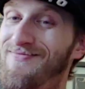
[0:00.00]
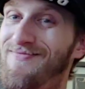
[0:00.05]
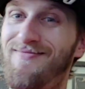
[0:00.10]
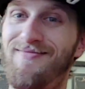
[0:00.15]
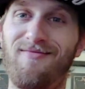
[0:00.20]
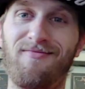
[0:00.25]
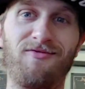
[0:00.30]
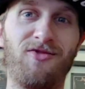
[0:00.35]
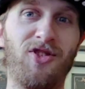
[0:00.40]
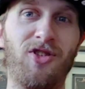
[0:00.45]

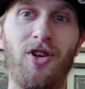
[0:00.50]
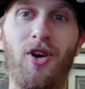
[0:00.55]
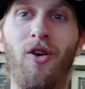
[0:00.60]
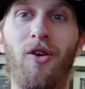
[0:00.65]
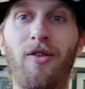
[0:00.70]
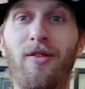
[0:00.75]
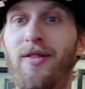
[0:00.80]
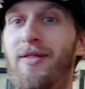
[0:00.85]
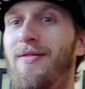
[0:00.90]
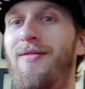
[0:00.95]
So
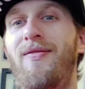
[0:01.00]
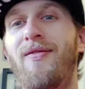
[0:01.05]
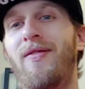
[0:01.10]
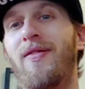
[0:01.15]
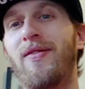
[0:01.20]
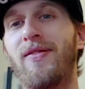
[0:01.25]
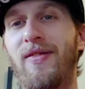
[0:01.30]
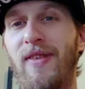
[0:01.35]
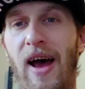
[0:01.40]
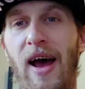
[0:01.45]

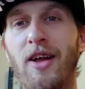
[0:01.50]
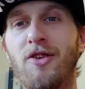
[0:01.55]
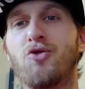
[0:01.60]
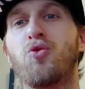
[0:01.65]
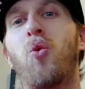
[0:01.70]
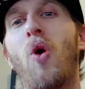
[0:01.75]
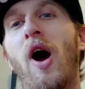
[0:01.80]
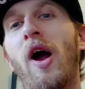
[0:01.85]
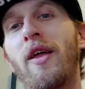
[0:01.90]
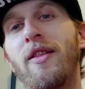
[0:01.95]
that's
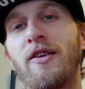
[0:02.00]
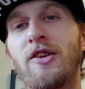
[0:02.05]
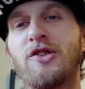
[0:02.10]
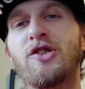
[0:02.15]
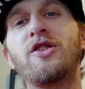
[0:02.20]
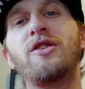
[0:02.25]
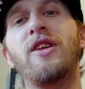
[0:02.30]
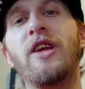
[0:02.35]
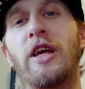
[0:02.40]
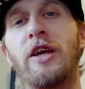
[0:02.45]
why this
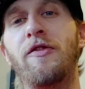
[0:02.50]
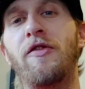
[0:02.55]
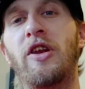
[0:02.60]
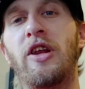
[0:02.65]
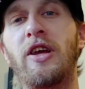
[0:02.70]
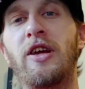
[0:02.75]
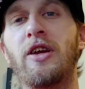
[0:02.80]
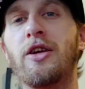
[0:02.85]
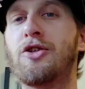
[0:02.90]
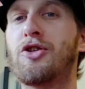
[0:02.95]
DVD
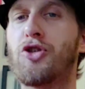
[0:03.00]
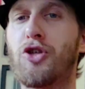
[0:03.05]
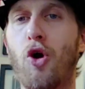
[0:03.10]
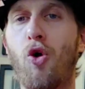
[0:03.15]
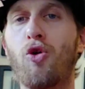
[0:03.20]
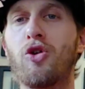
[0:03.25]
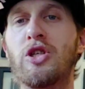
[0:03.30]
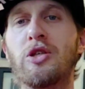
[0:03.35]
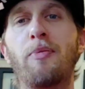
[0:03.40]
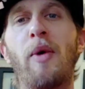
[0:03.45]
is so
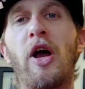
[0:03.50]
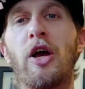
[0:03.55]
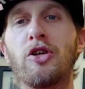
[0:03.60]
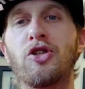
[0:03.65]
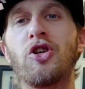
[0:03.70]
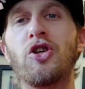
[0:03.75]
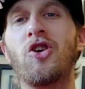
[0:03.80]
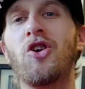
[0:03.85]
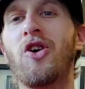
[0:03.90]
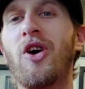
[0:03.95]

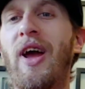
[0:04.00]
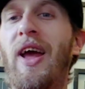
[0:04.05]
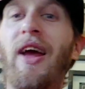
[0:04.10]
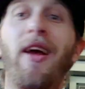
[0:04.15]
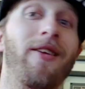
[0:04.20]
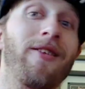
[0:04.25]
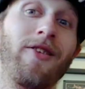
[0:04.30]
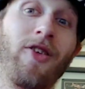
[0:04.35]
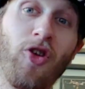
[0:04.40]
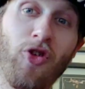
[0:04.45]
special
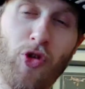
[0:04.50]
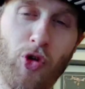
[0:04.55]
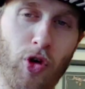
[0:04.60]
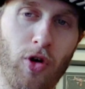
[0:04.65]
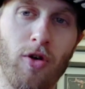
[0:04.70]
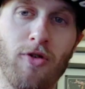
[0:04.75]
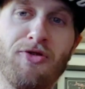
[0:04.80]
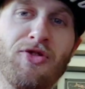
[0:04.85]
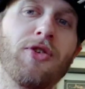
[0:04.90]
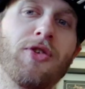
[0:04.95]
and
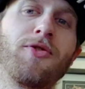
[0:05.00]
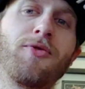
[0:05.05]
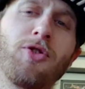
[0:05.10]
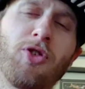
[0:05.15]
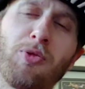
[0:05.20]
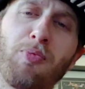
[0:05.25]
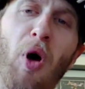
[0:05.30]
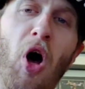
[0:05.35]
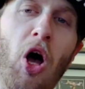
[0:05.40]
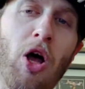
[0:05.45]
deserves a
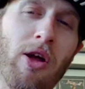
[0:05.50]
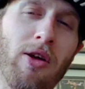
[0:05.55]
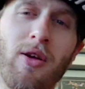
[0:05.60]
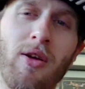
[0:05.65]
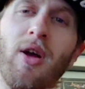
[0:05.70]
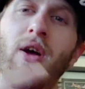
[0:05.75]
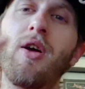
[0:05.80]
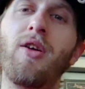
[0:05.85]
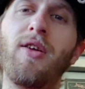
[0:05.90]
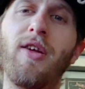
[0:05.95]
spot
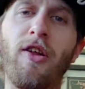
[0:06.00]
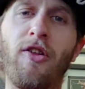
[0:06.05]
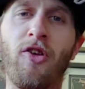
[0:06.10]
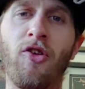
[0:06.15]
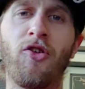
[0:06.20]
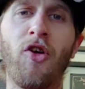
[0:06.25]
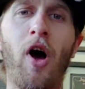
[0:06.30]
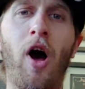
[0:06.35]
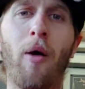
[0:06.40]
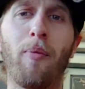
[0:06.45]
in the
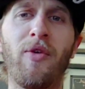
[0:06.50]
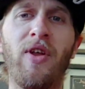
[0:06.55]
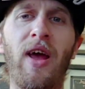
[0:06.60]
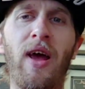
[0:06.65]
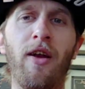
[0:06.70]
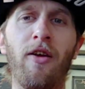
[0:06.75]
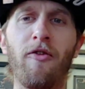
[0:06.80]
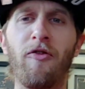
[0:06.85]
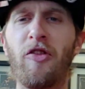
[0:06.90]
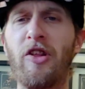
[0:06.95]
top 10
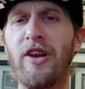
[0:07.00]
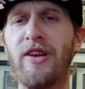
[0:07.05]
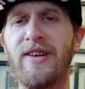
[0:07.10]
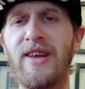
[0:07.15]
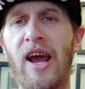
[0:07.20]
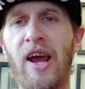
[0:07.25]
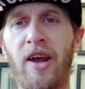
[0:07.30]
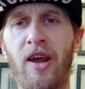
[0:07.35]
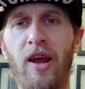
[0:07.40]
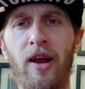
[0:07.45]
of the
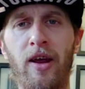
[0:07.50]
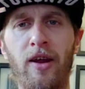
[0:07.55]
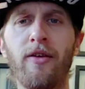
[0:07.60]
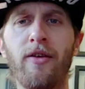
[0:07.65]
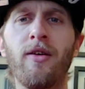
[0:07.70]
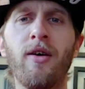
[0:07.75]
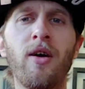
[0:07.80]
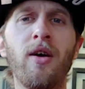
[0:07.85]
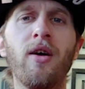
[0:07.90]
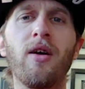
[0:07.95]
decade
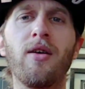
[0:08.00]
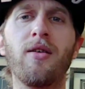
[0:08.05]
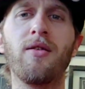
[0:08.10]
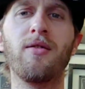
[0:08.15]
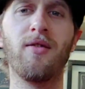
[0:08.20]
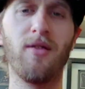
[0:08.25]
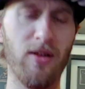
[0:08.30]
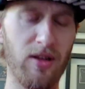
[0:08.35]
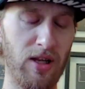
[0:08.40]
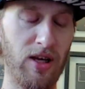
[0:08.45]

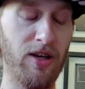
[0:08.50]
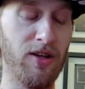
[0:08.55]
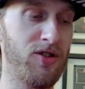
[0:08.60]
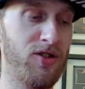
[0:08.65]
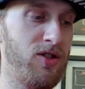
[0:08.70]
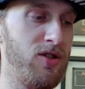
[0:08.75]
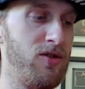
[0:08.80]
list.